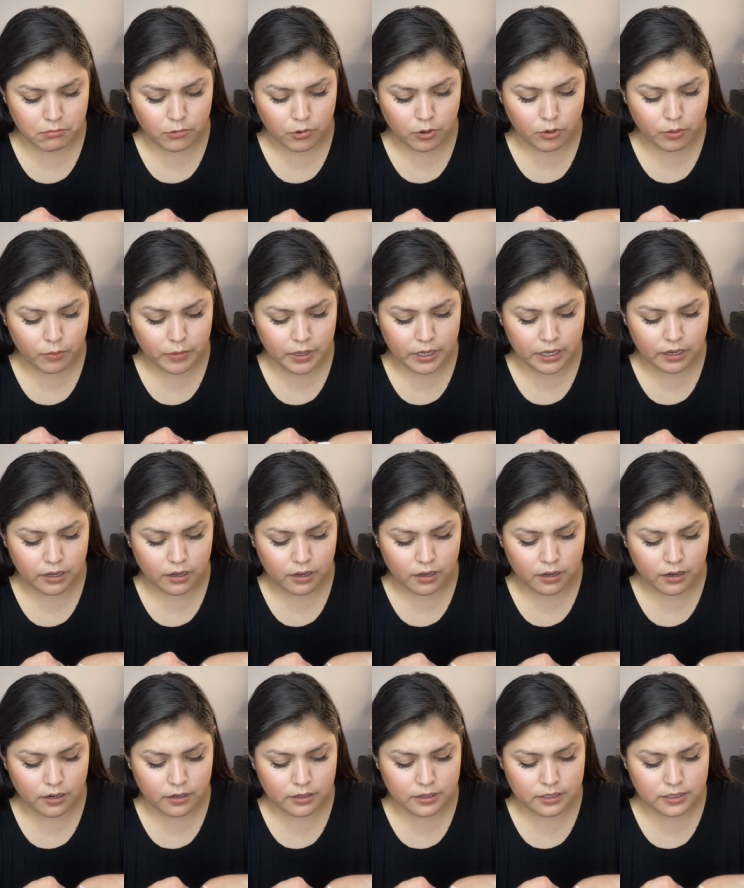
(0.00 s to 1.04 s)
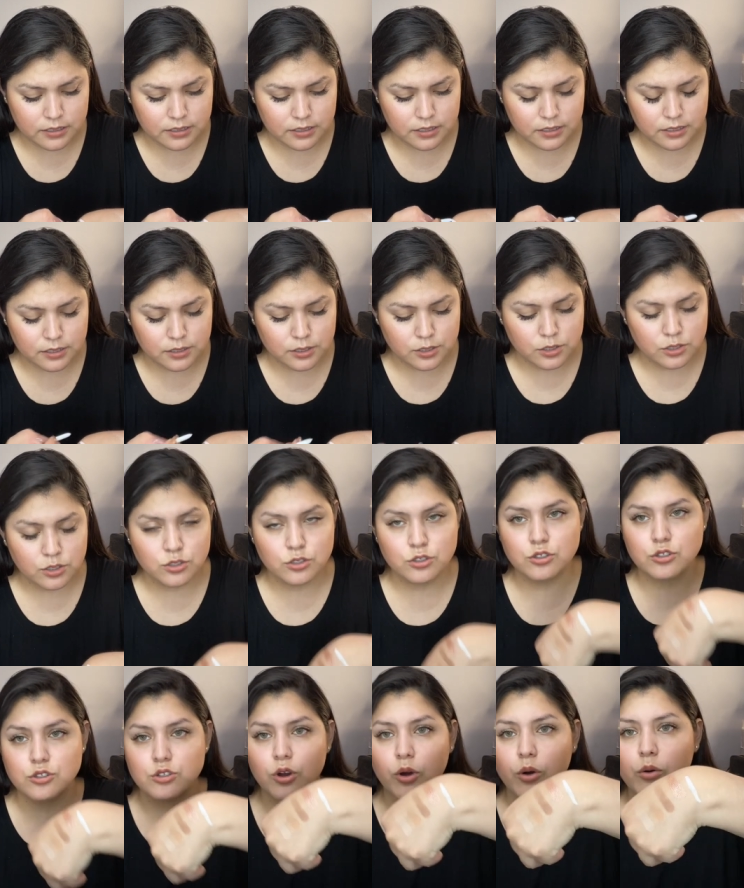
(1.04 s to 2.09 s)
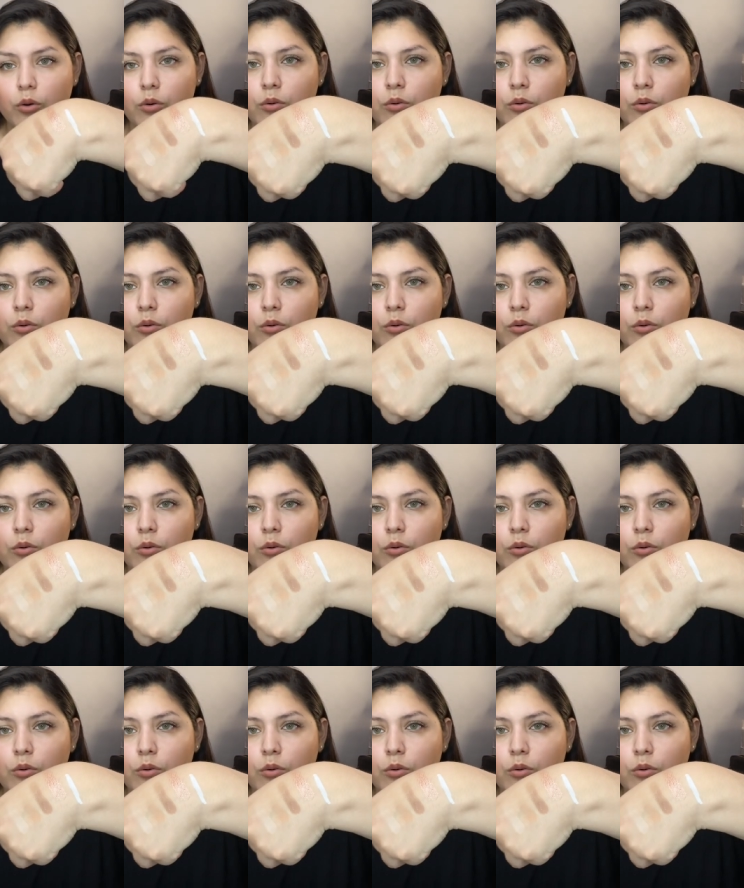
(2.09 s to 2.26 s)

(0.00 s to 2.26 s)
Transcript: oh my god this is so